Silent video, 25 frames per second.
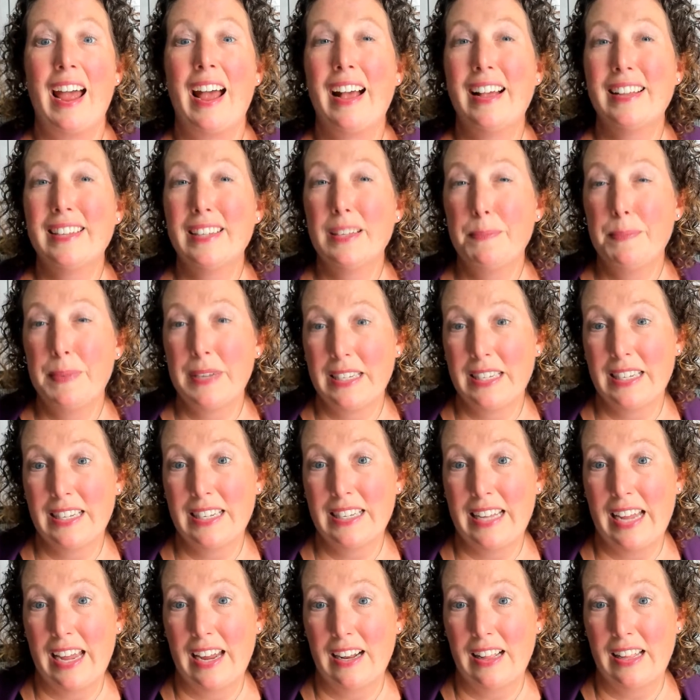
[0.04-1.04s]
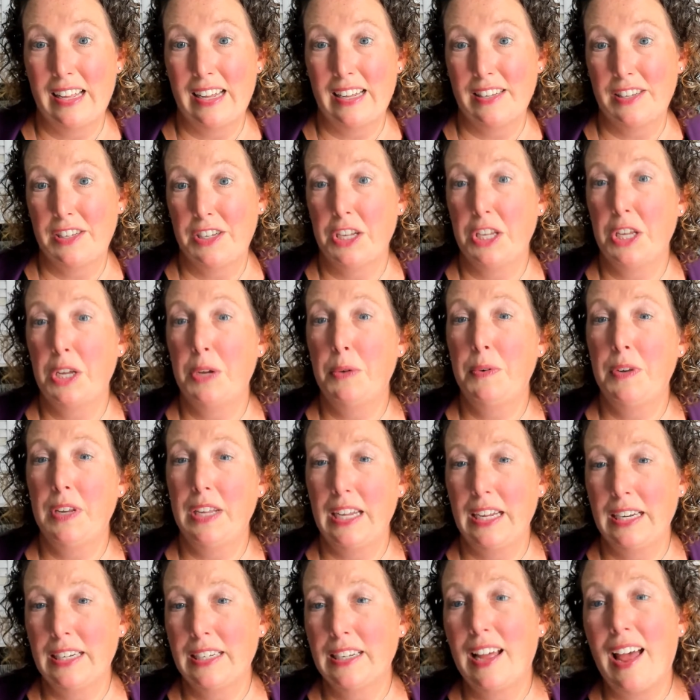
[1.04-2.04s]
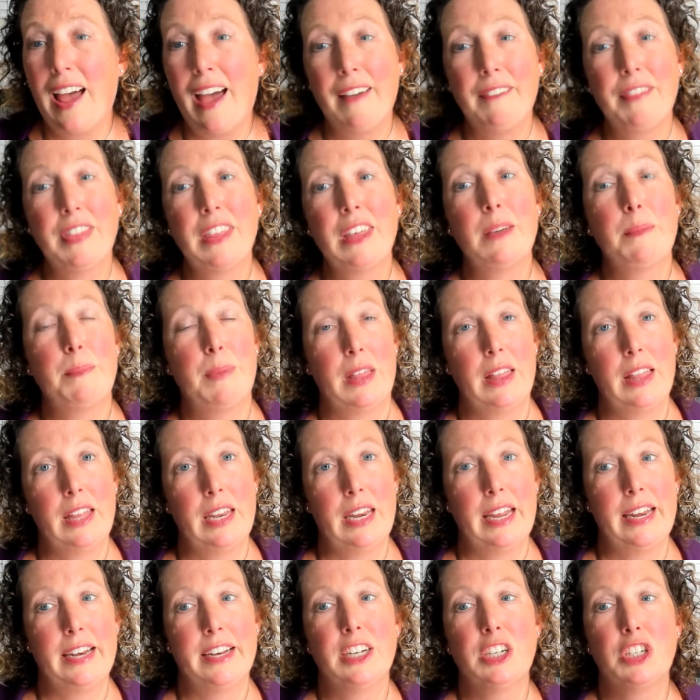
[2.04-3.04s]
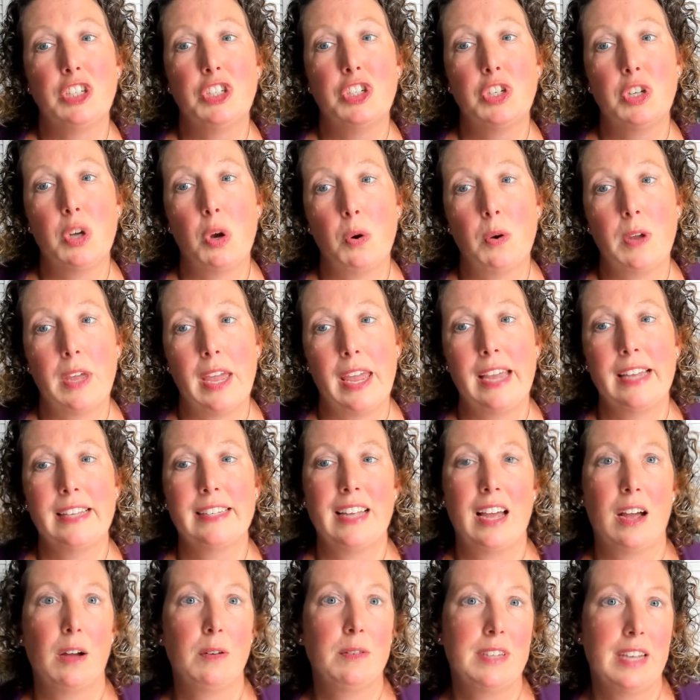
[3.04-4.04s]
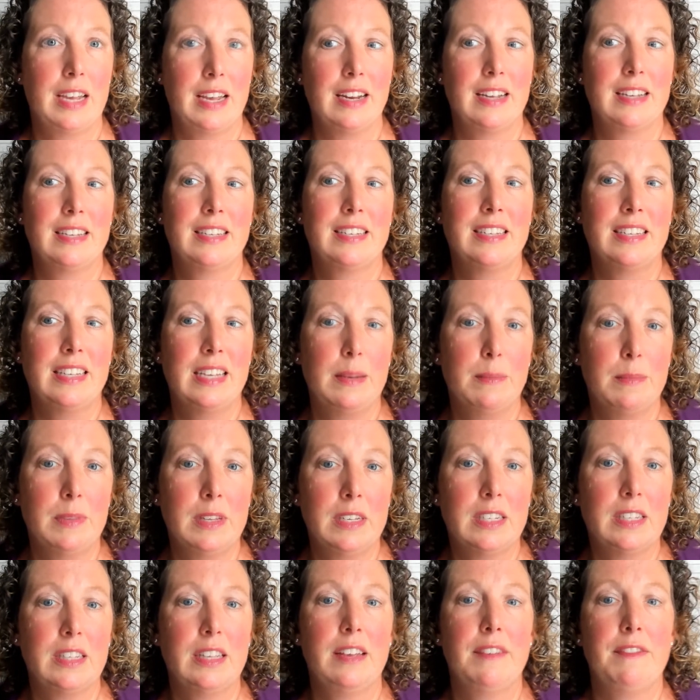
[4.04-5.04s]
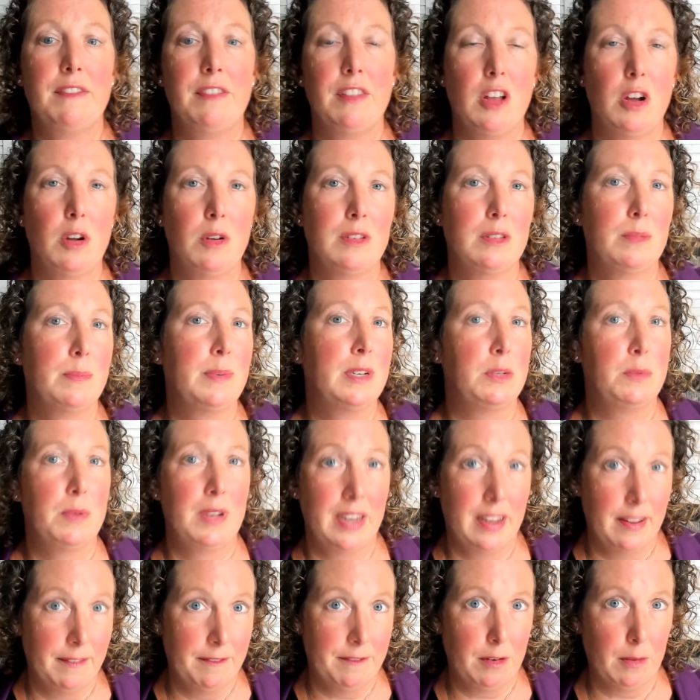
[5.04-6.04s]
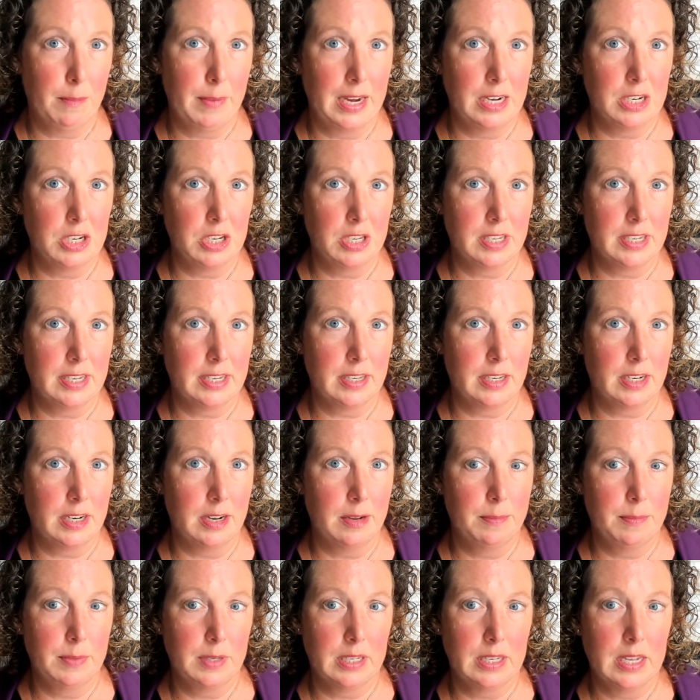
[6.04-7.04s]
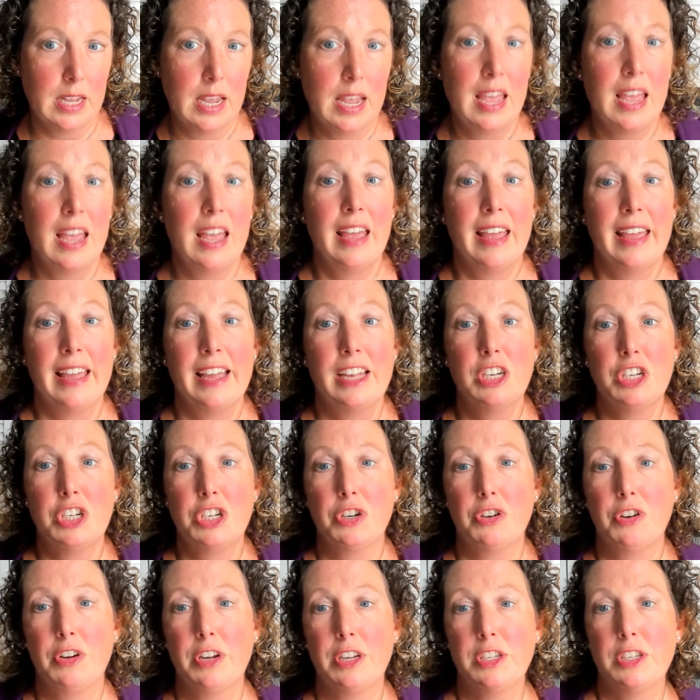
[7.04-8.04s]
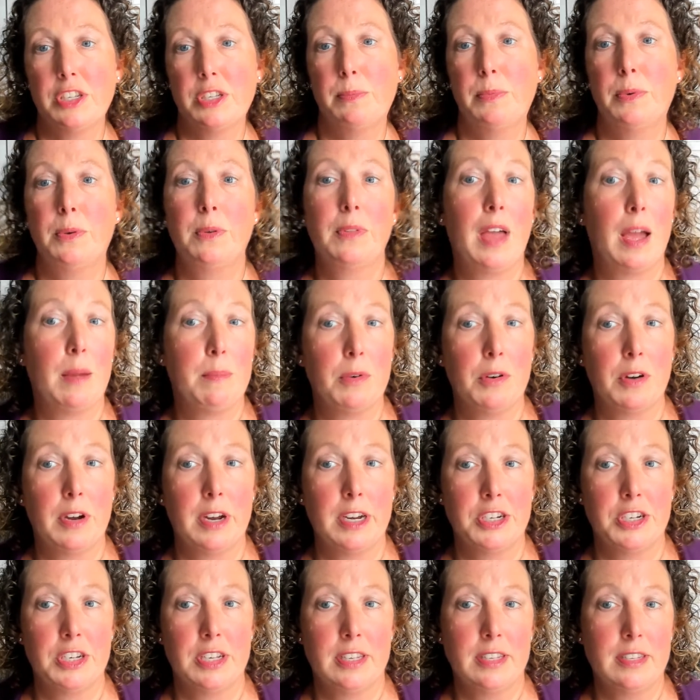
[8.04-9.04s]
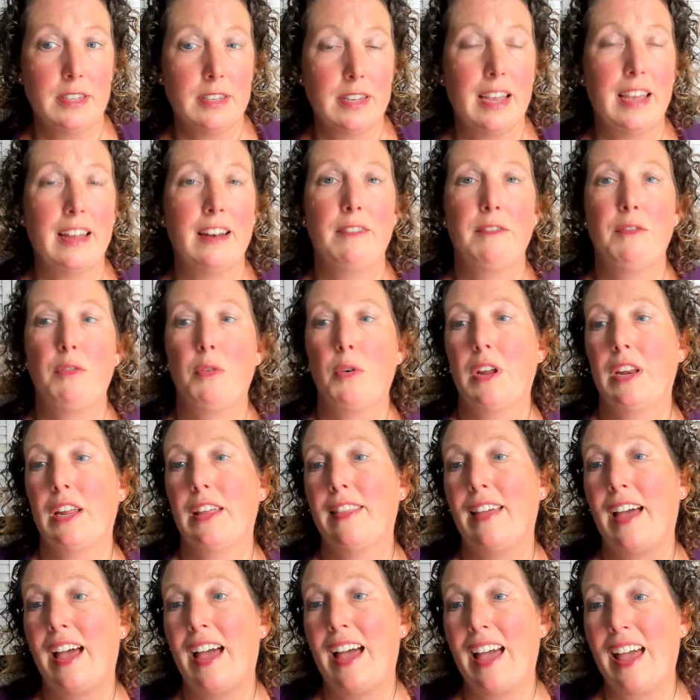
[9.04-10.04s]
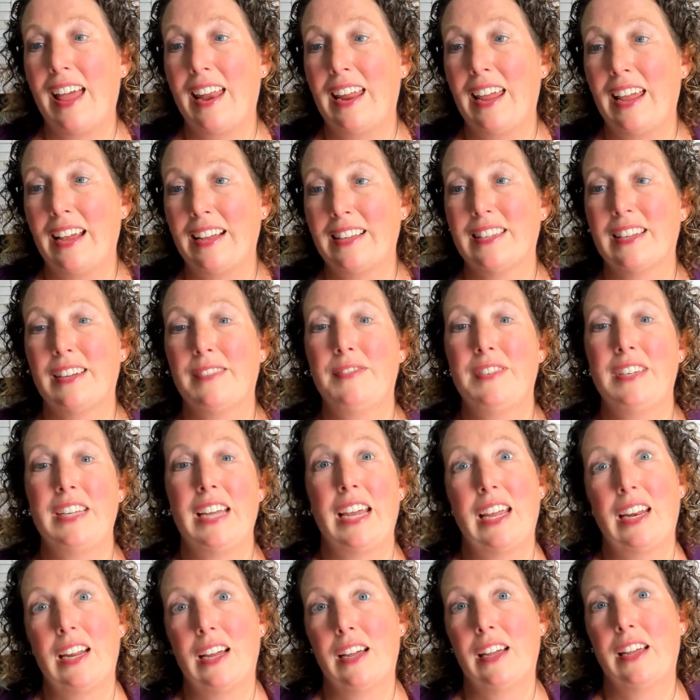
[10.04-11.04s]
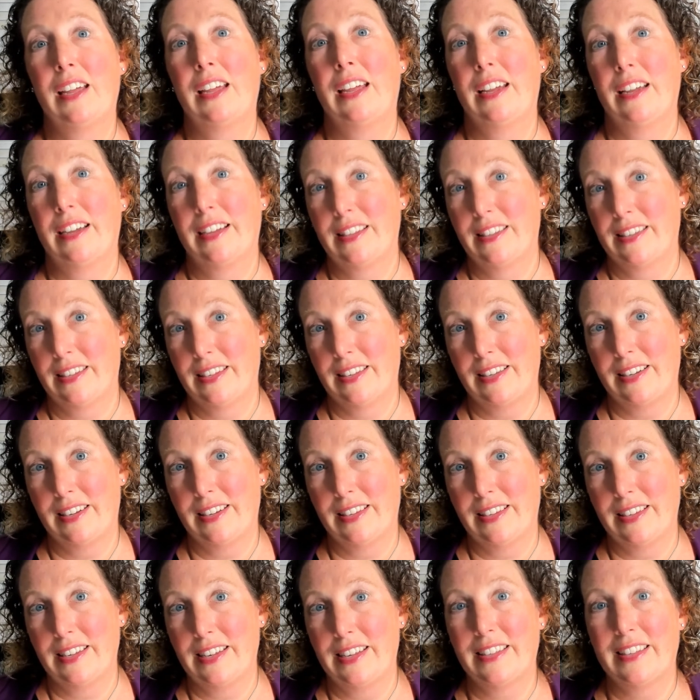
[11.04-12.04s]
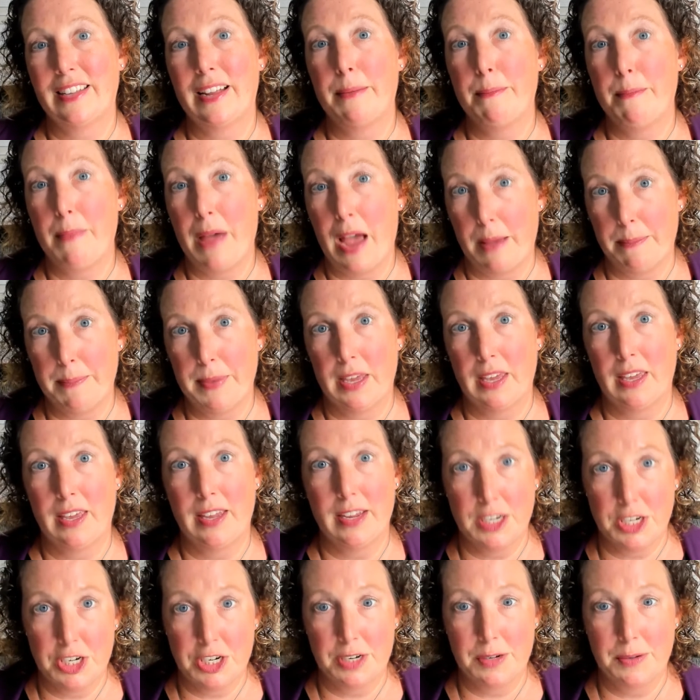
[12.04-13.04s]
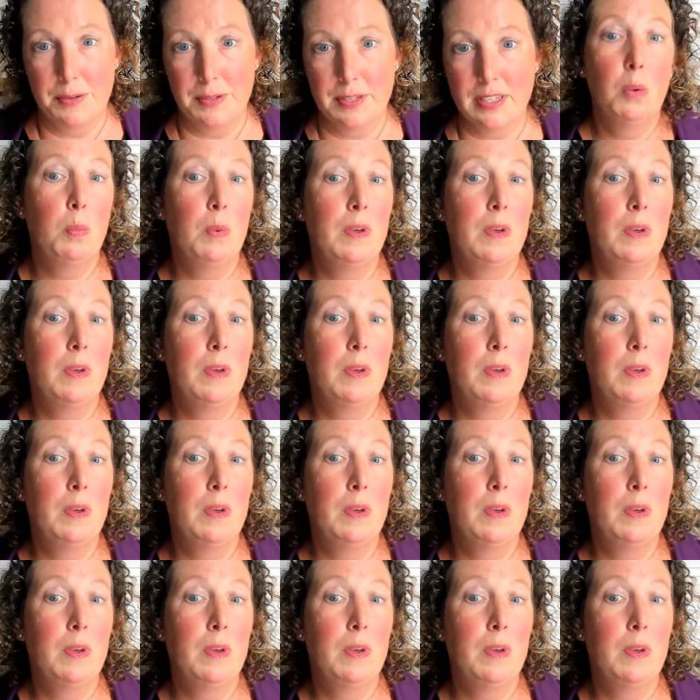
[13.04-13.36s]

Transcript: As a business analyst, you need to have the ability to showcase how data seamlessly flows between information systems, ensuring smooth operations and avoiding the headaches of data inconsistencies and mapping issues.